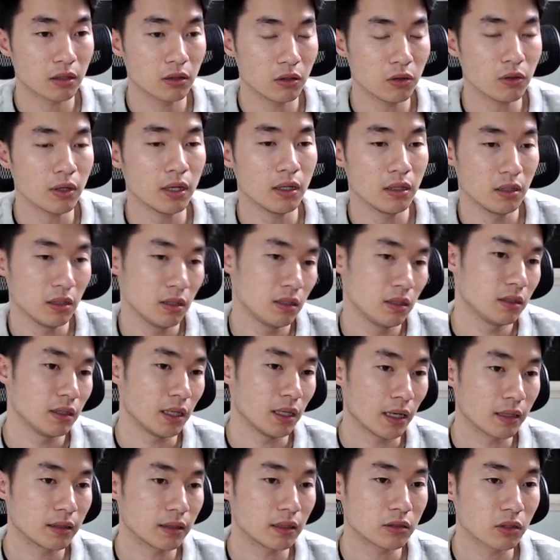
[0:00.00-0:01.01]
Okay,
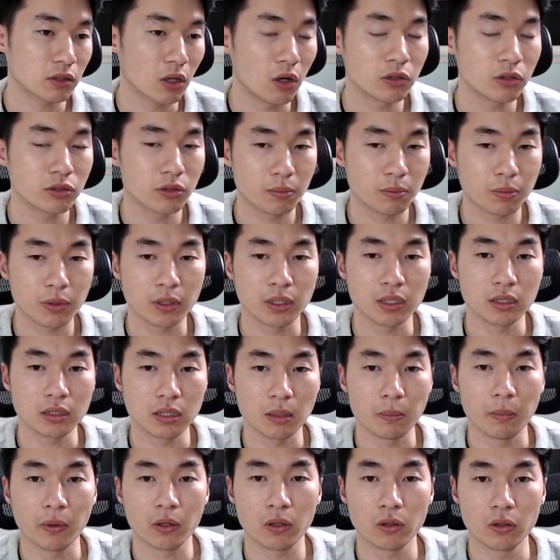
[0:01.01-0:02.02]
yeah, that's also a pretty
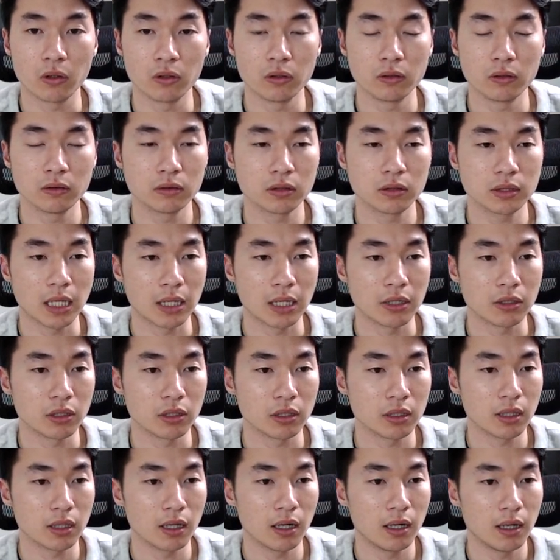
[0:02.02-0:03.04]
typical
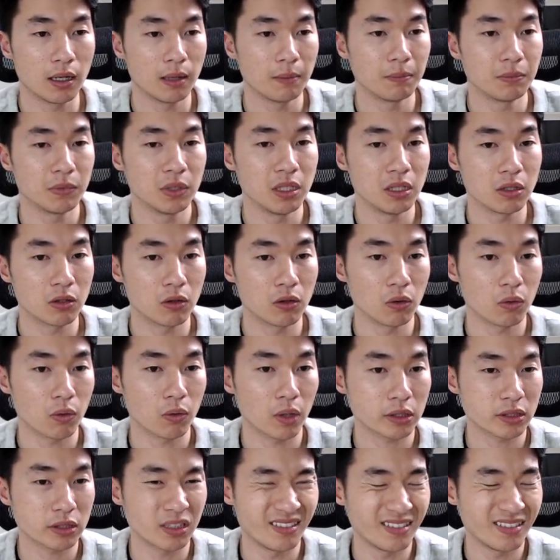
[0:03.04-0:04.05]
standard LeetCode
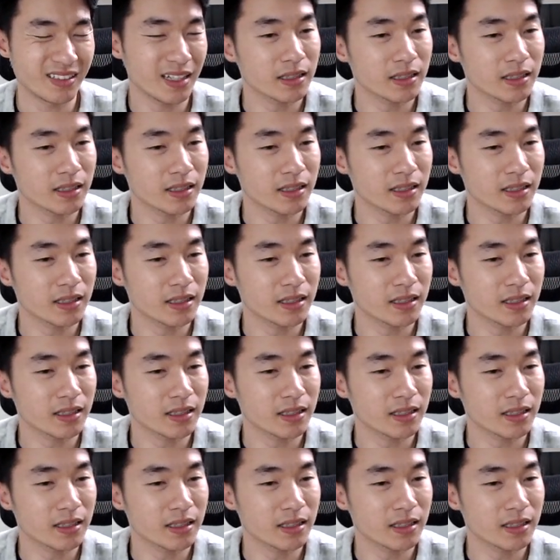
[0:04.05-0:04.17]
question.